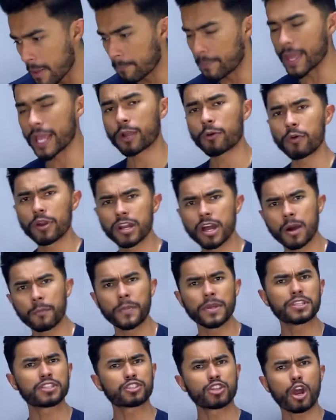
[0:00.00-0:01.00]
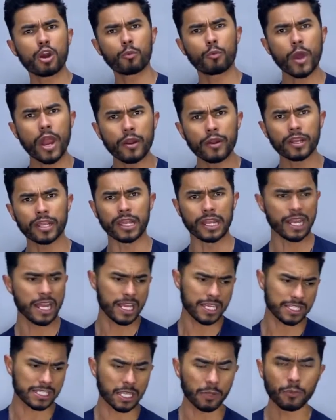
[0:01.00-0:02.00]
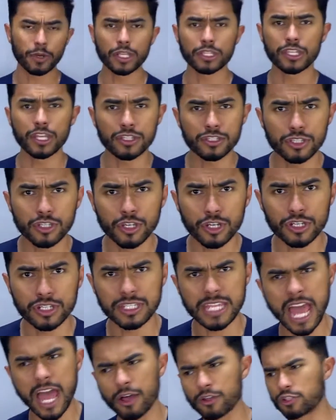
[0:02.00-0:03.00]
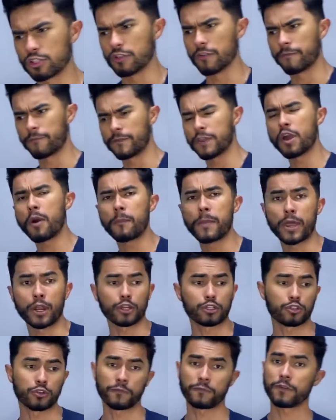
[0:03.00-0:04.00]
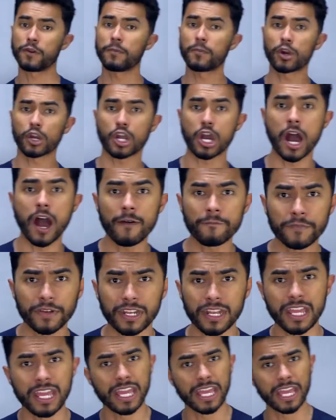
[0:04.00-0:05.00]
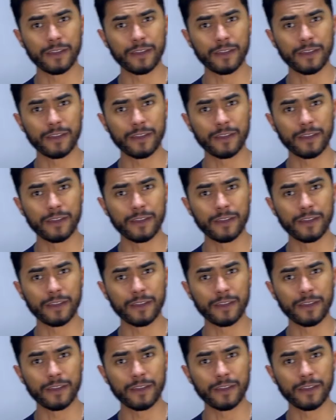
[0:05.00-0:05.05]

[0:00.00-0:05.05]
Pick one up and start wearing it. See what it does to your style. Do you feel better? Do you feel more confident?